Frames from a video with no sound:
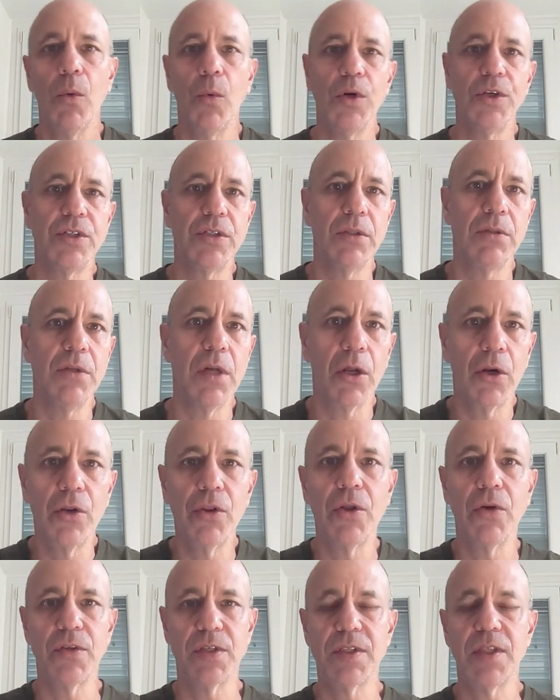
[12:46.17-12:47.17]
which none of
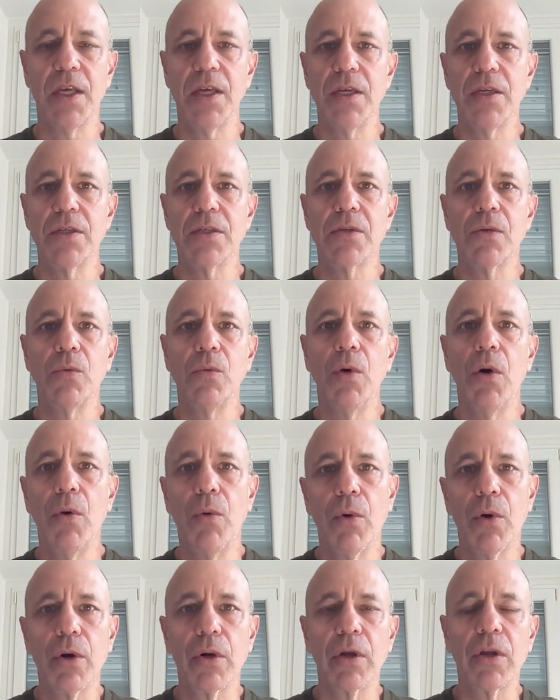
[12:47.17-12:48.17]
those things will
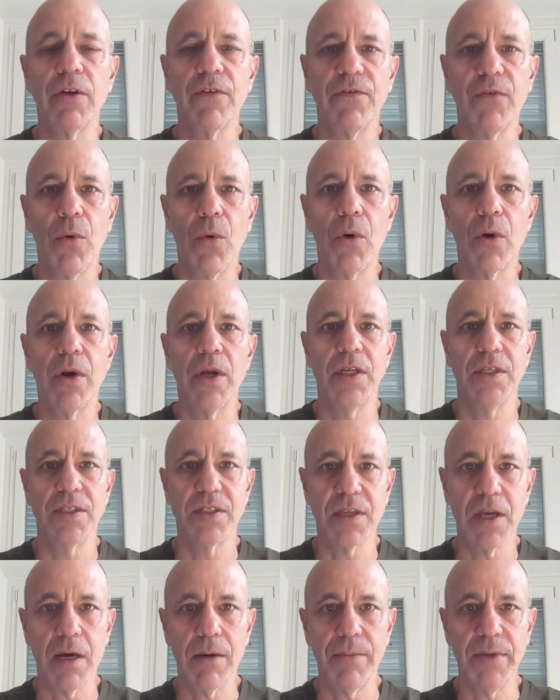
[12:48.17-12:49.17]
work for
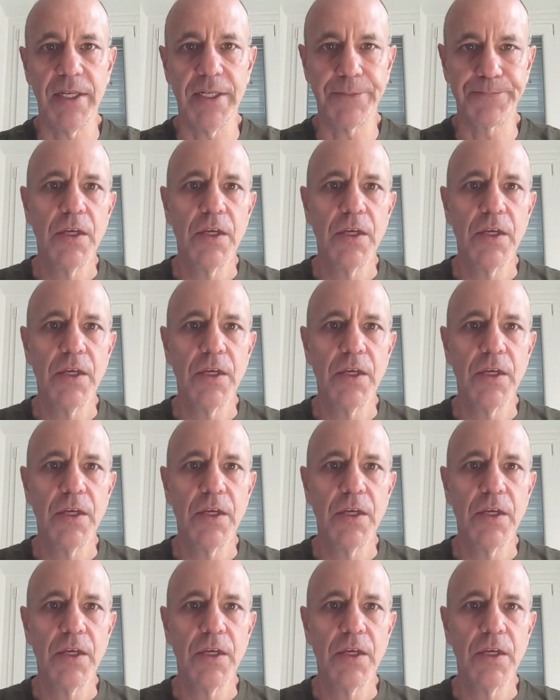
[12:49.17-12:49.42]
insomnia.